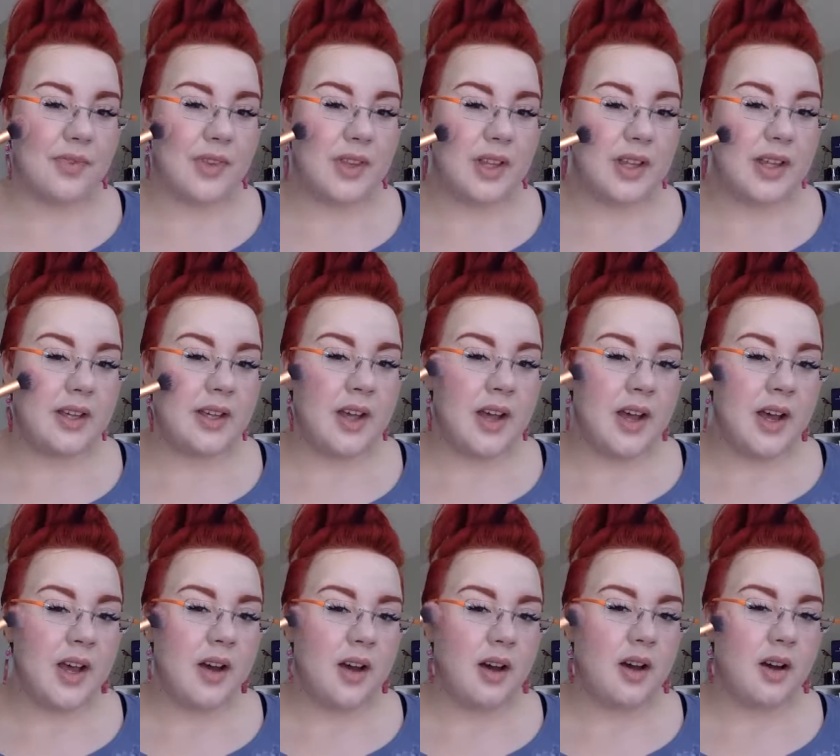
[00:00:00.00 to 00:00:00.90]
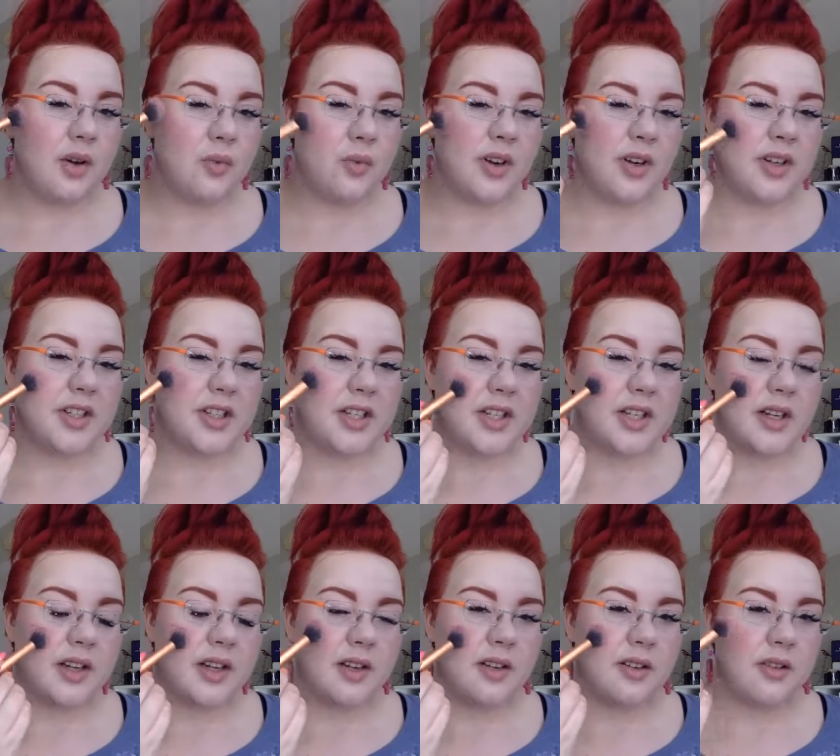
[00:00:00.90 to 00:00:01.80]
the
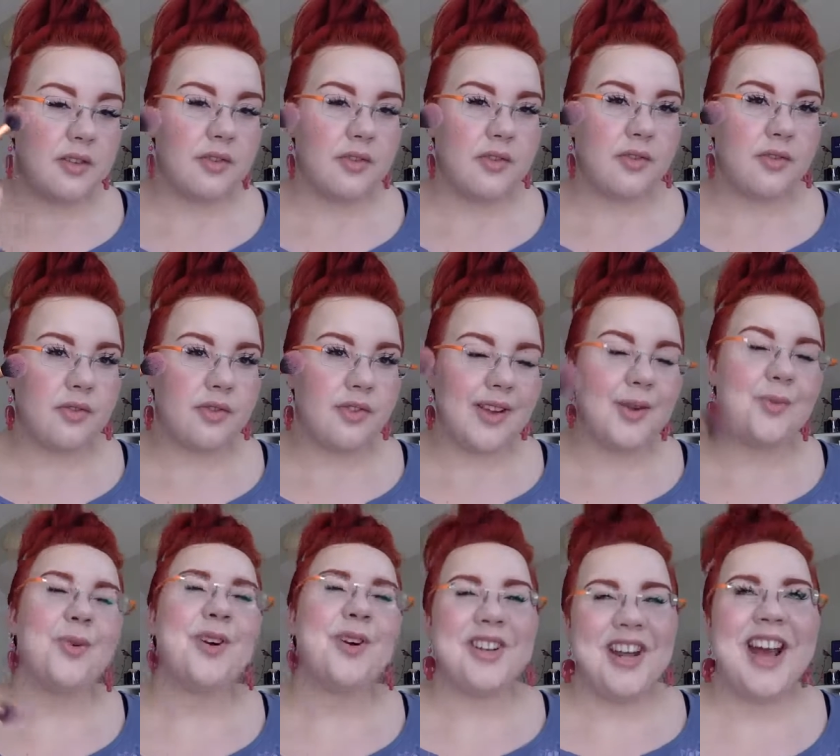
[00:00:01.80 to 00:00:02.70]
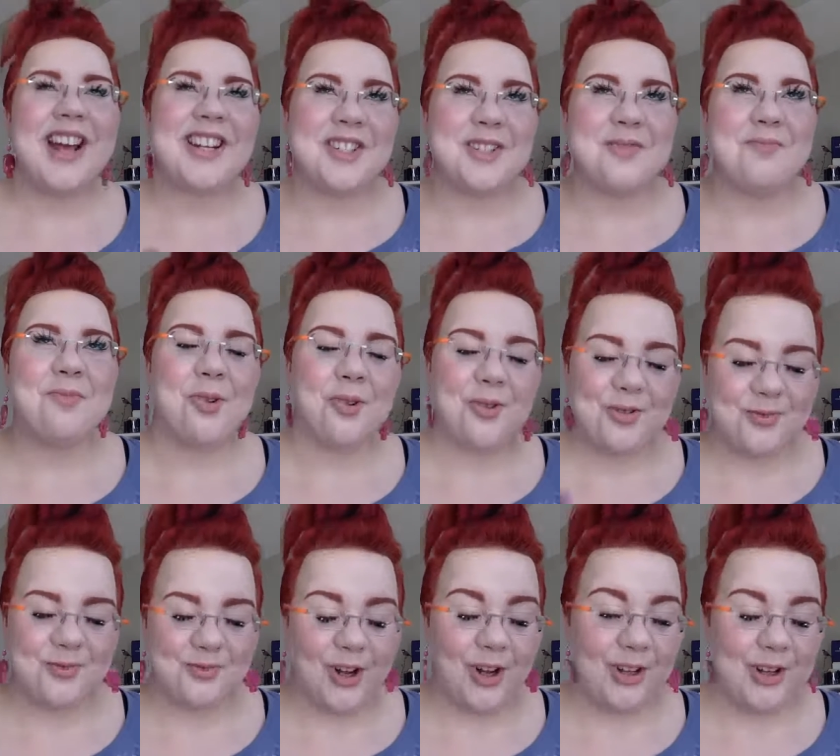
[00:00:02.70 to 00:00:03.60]
where it has the
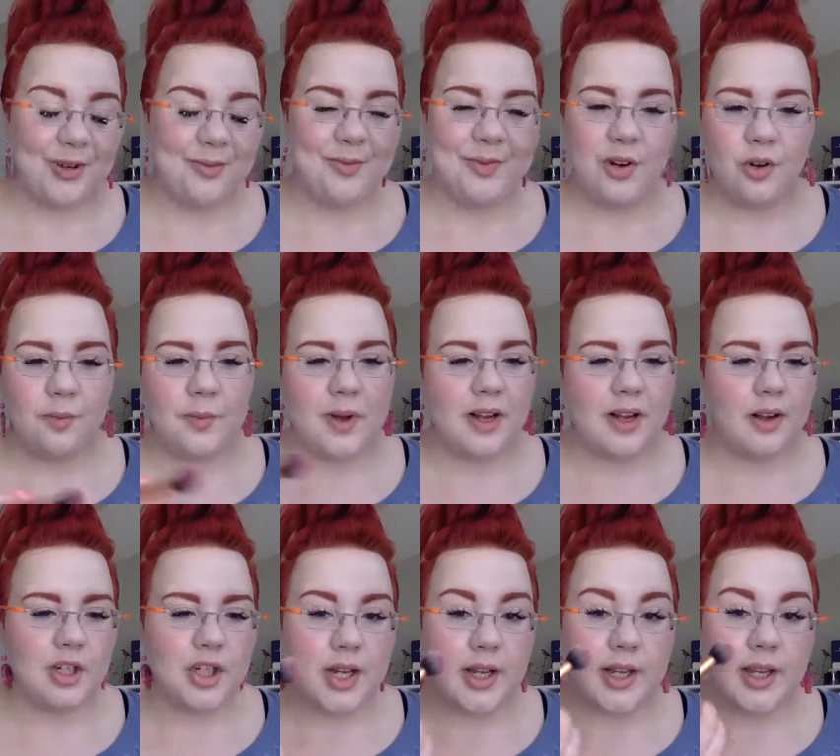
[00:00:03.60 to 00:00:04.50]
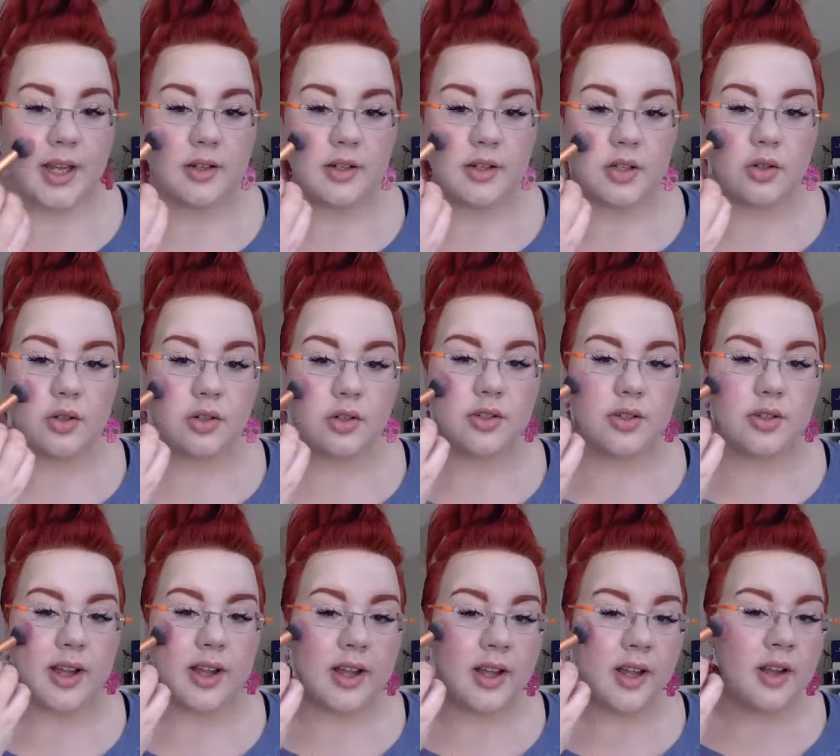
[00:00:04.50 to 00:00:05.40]
most volume. Oh my gosh, I can't talk
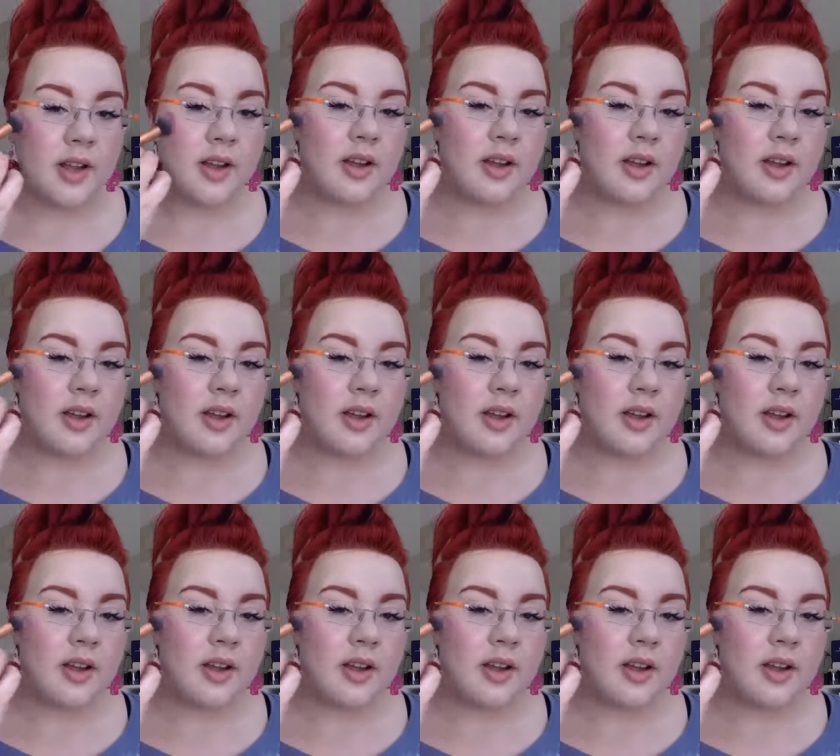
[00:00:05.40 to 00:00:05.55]
today.